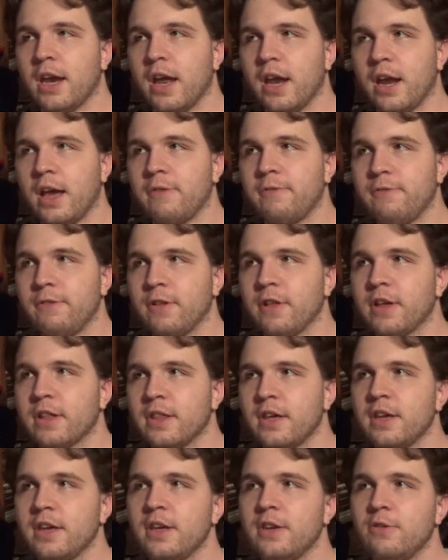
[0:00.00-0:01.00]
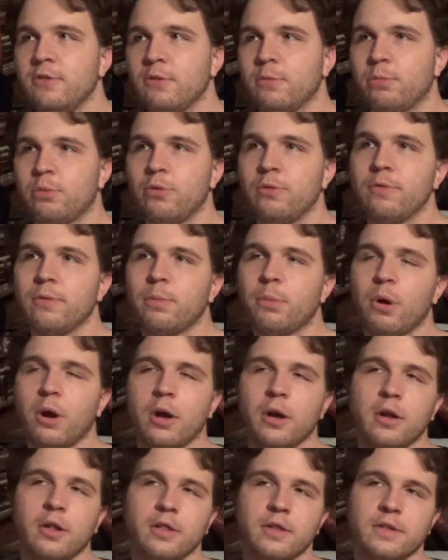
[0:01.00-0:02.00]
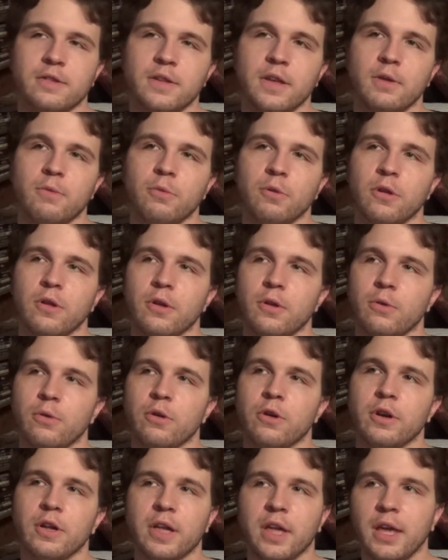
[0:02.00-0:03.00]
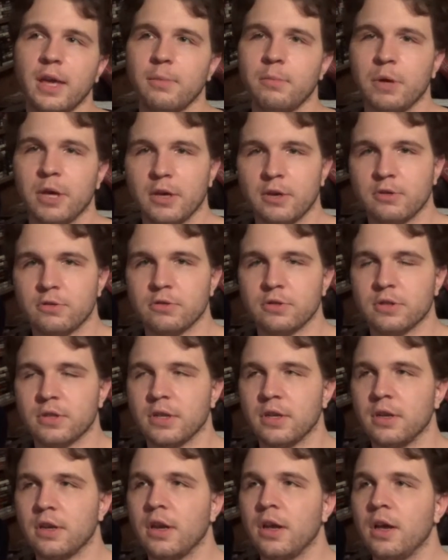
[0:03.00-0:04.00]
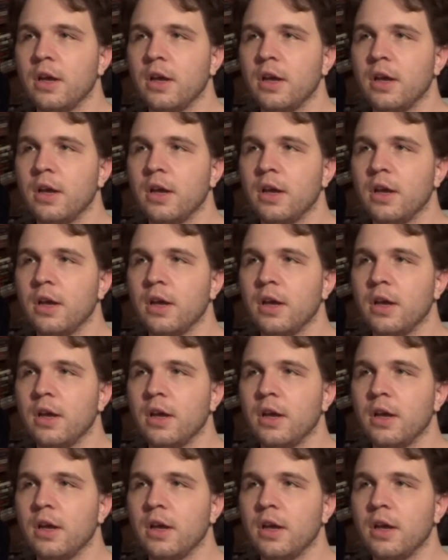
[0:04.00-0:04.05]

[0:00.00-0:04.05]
and I feel like they need to improve upon on the sequel in order to keep me interested.